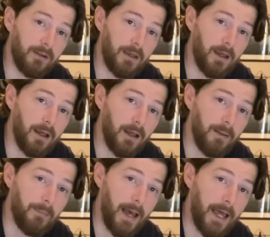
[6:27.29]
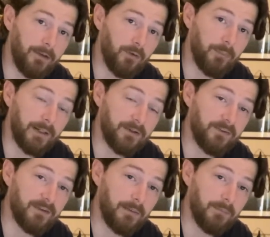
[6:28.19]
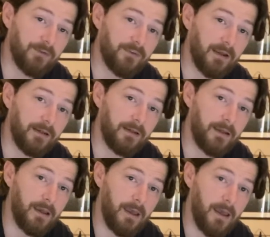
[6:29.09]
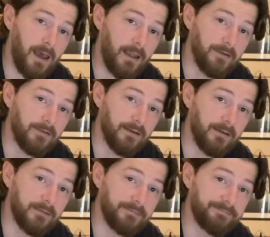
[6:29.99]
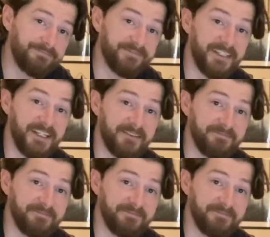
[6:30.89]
and not make the same mistake. And yeah.